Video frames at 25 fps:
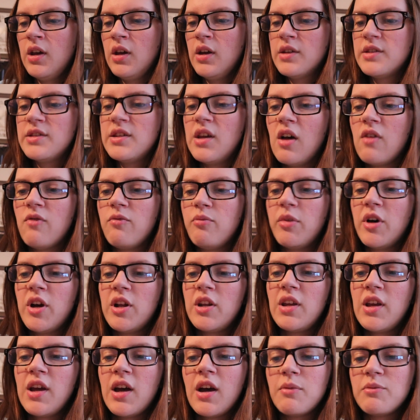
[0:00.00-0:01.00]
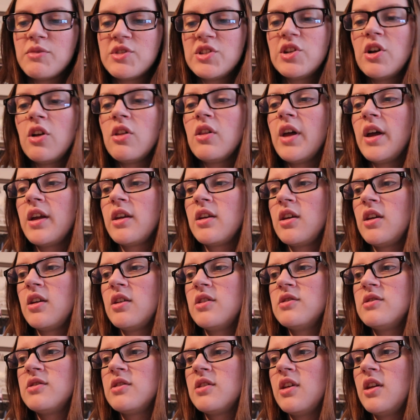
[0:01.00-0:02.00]
so, but yeah, I'm still
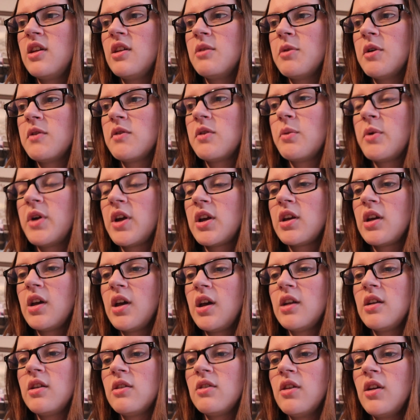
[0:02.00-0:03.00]
liking Kingdom of the Wicked,